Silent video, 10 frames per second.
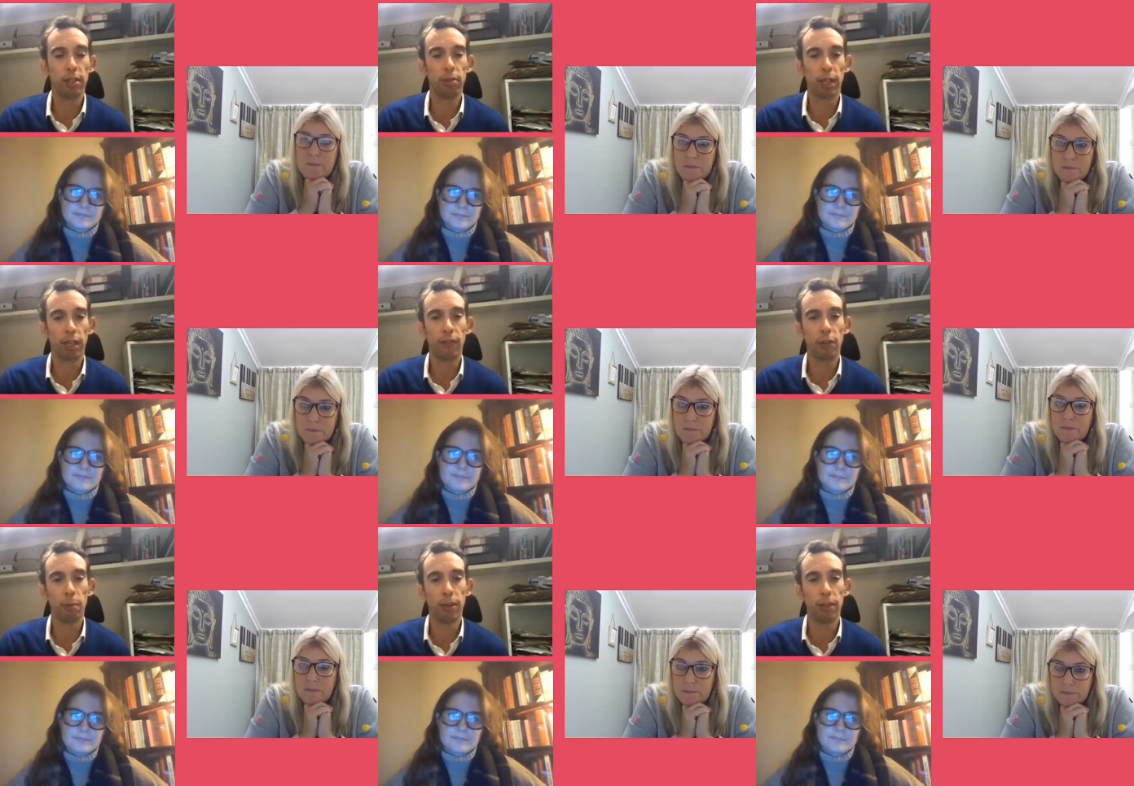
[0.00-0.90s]
Speaker 1: take a few
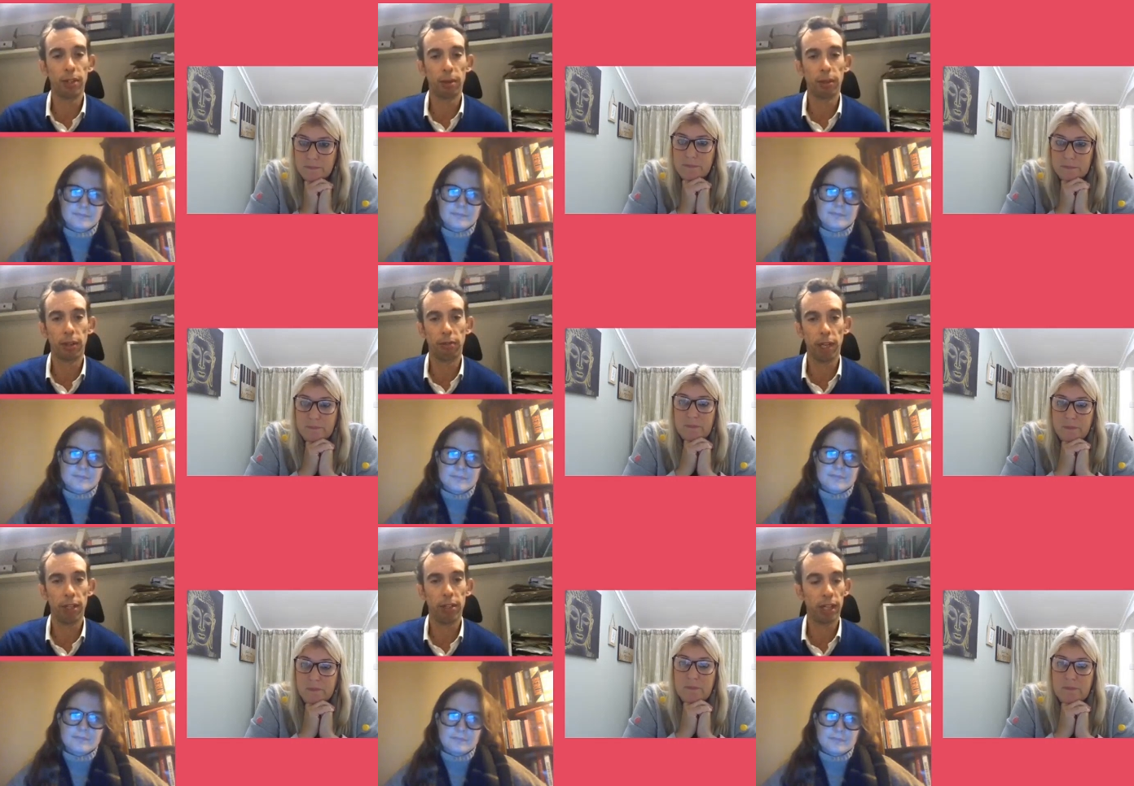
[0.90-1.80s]
months. So I think
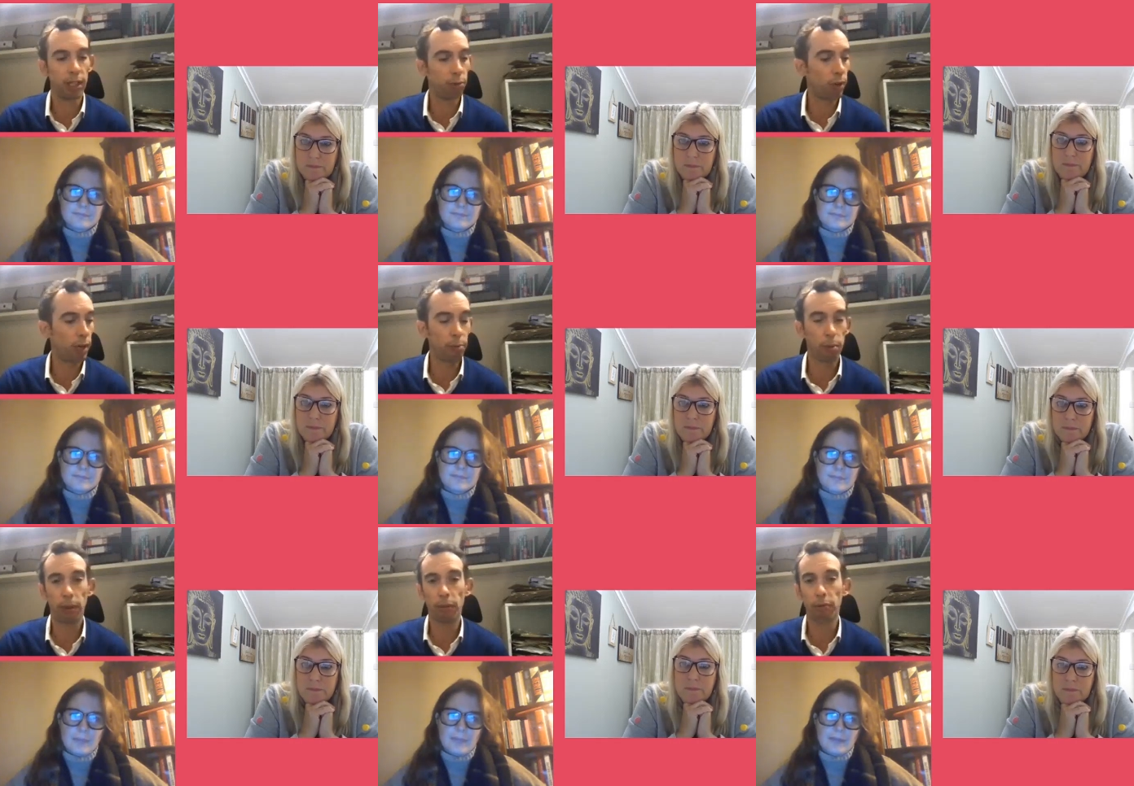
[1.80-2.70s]
realistically, you're right, probably
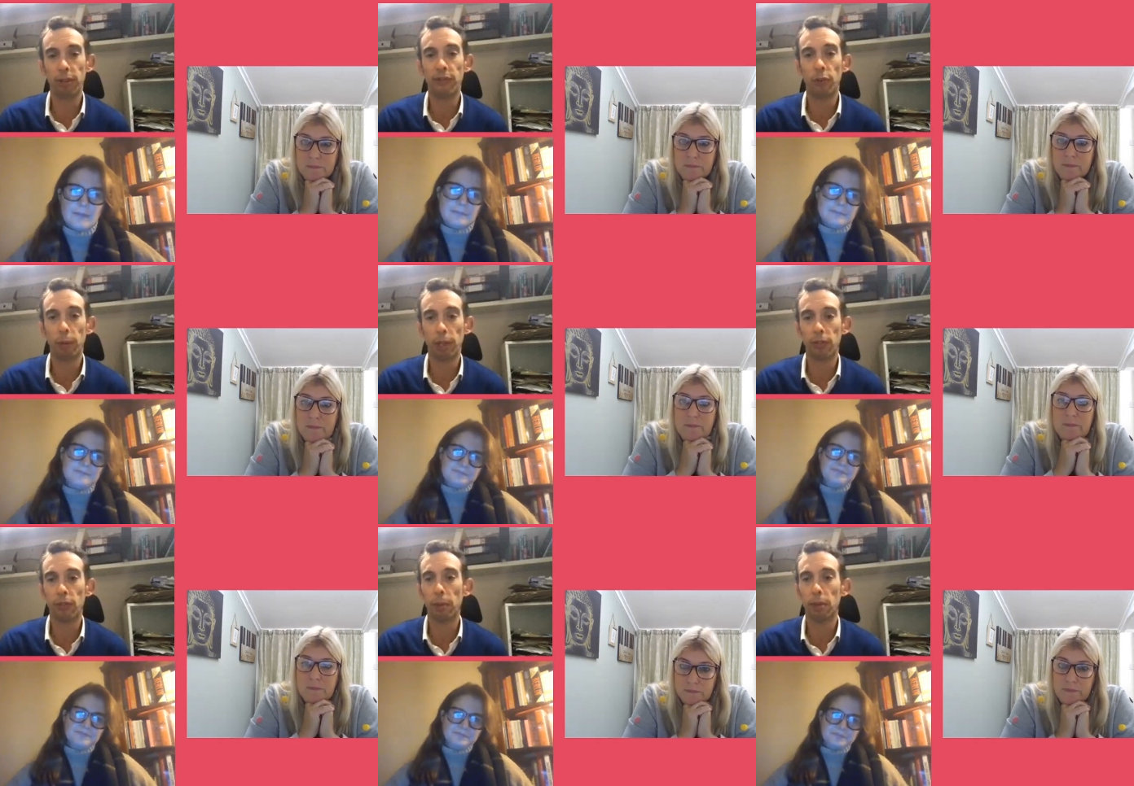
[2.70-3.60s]
three to four months
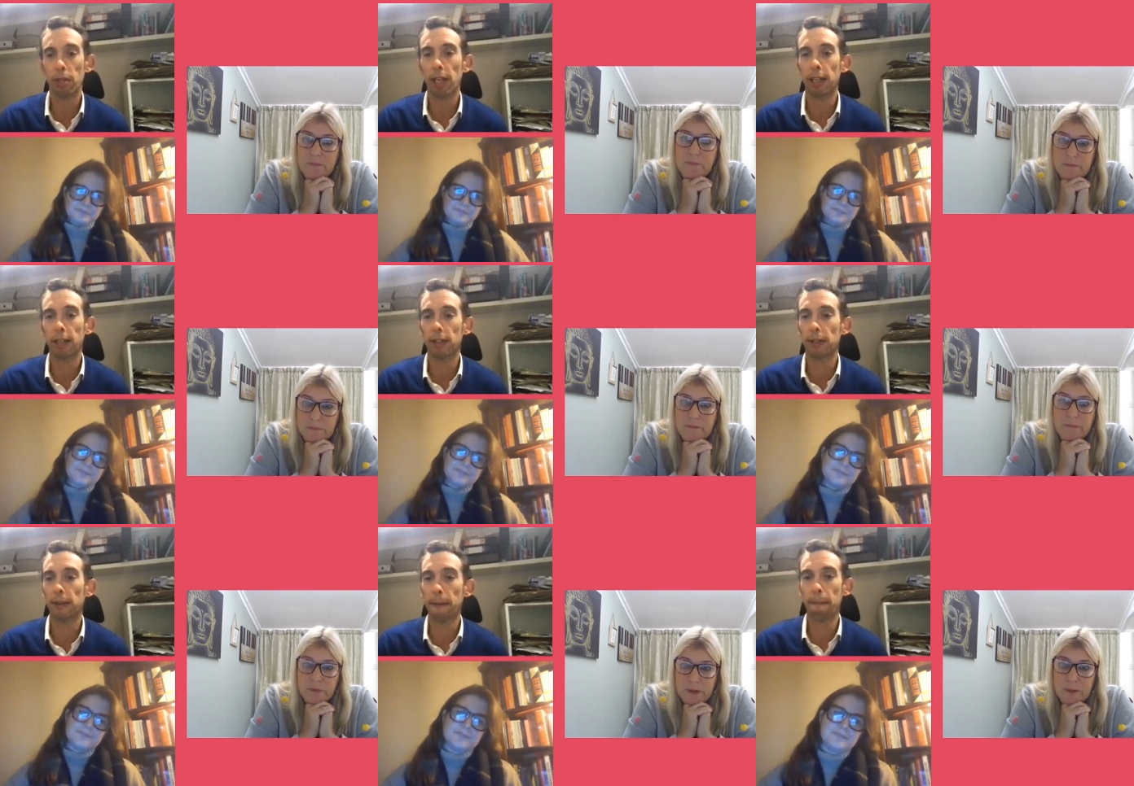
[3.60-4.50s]
for most ladies.
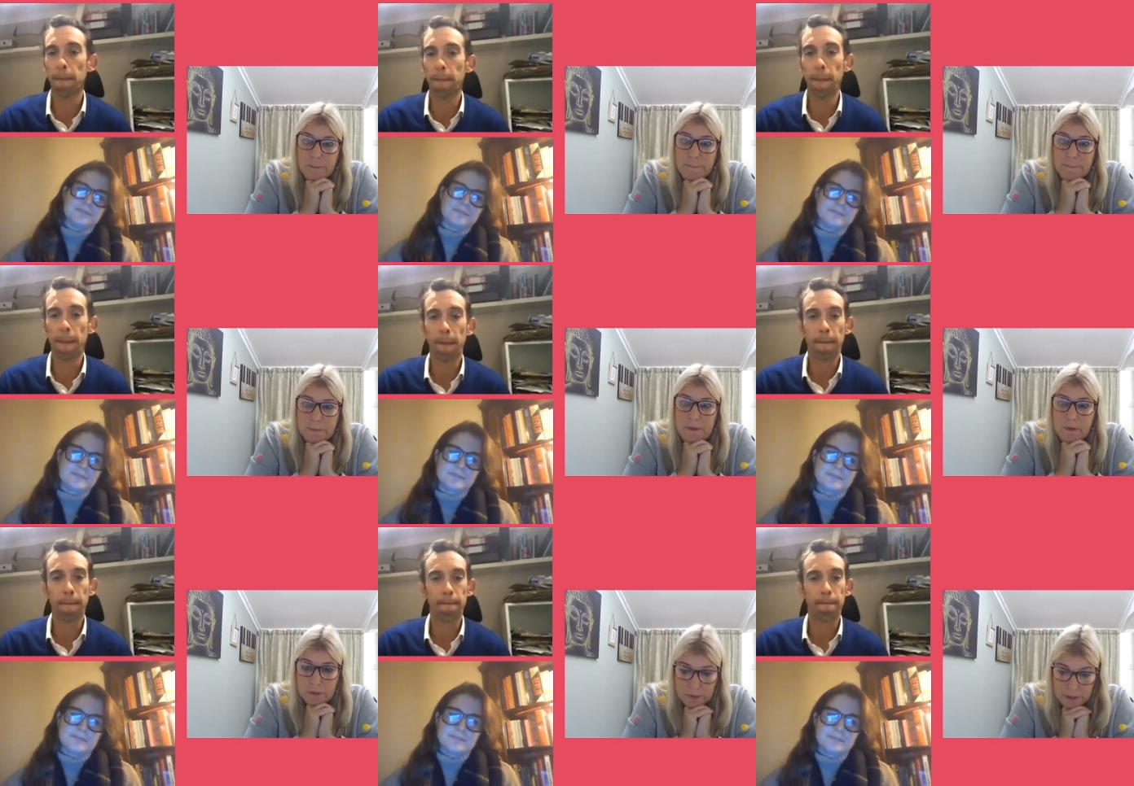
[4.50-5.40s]
Speaker 2: Yeah.
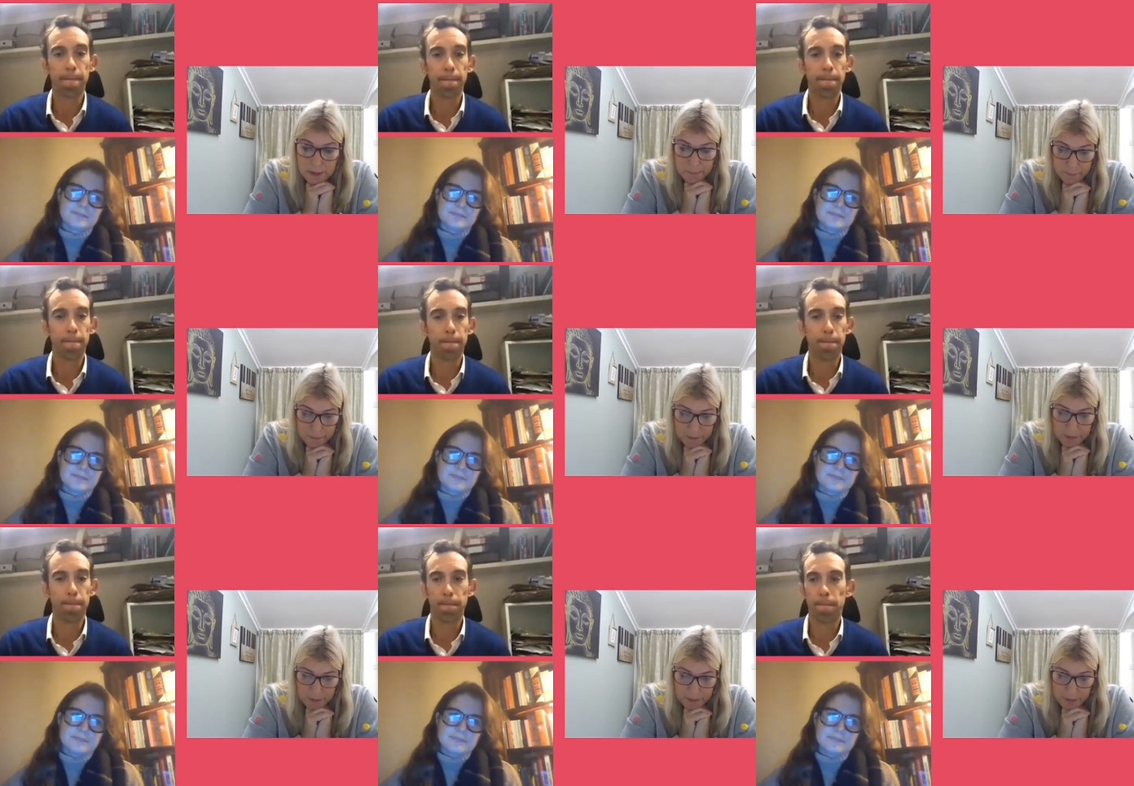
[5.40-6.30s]
Okay.
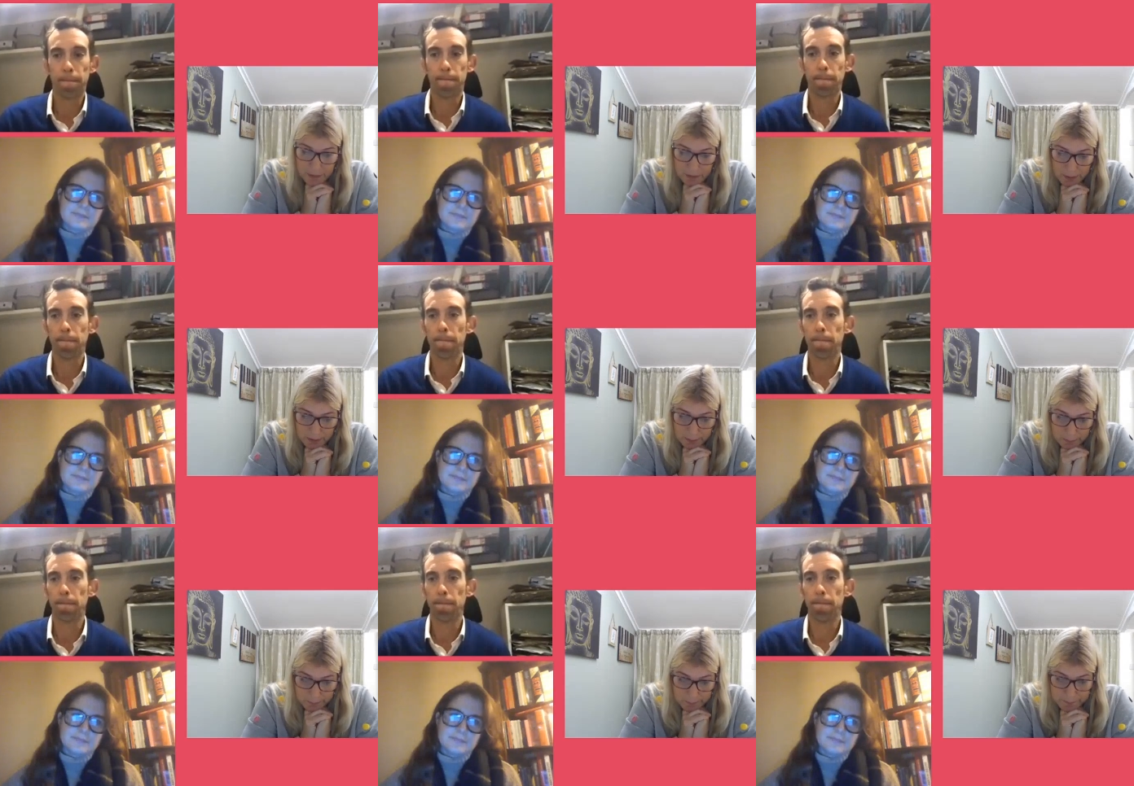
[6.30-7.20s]

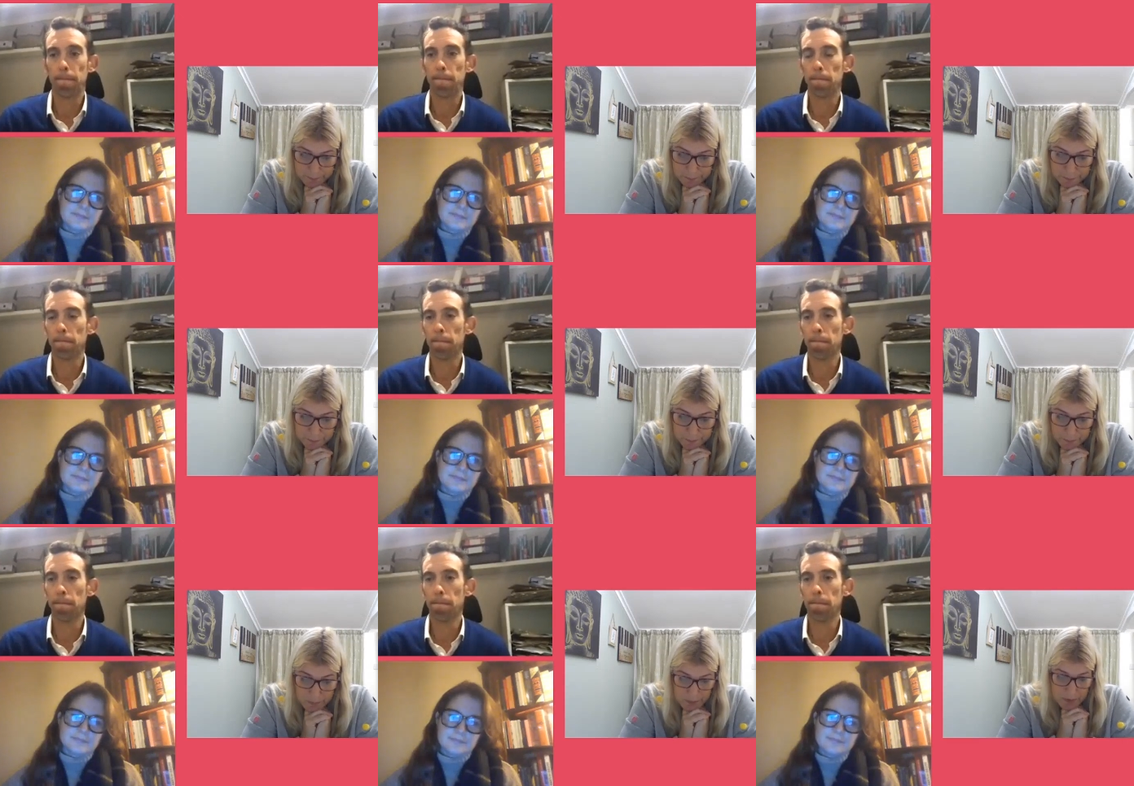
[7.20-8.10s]
Um,
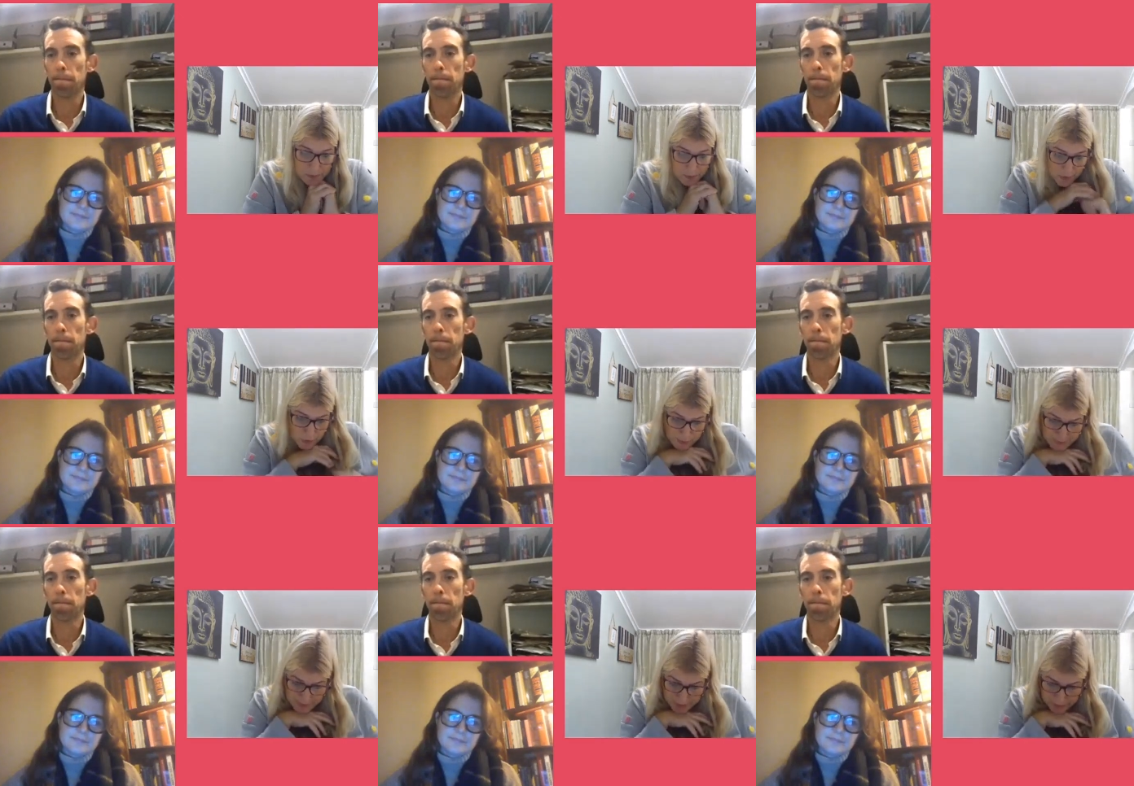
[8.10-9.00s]
somebody